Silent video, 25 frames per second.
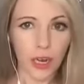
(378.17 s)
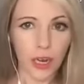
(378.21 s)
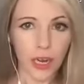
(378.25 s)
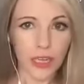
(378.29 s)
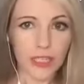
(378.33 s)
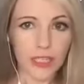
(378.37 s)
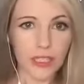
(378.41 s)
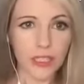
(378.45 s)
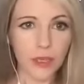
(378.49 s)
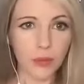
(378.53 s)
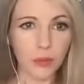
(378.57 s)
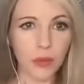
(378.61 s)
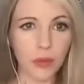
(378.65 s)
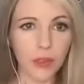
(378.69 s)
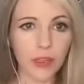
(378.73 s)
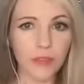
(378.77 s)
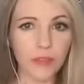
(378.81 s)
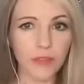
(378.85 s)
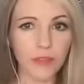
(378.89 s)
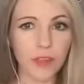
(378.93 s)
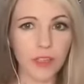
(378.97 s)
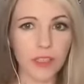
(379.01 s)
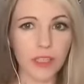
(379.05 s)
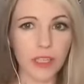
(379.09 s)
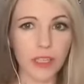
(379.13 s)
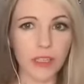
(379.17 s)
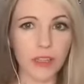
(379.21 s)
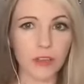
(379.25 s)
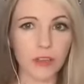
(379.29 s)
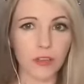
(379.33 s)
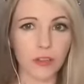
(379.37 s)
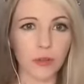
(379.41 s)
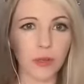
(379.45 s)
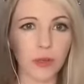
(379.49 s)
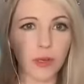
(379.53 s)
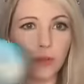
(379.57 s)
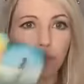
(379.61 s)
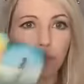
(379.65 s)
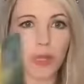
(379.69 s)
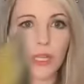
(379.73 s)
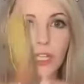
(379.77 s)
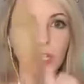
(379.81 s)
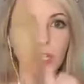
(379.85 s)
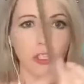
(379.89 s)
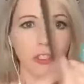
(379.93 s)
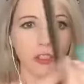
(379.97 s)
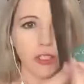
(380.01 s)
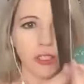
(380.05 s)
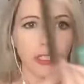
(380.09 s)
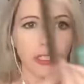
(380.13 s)
It's someone that feels like they're doing
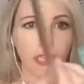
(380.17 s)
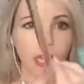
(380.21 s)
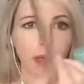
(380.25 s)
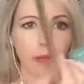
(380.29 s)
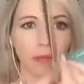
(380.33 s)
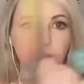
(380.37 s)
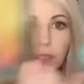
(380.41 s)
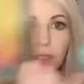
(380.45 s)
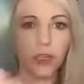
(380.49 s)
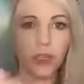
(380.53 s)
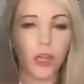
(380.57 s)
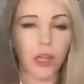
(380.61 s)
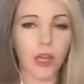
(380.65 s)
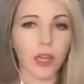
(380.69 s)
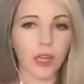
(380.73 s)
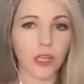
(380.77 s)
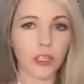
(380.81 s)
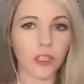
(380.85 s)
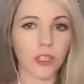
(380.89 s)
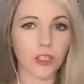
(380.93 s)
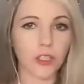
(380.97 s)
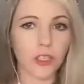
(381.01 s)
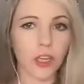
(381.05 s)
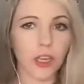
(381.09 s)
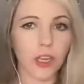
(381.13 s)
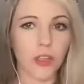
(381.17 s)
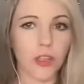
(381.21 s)
mental sabotage.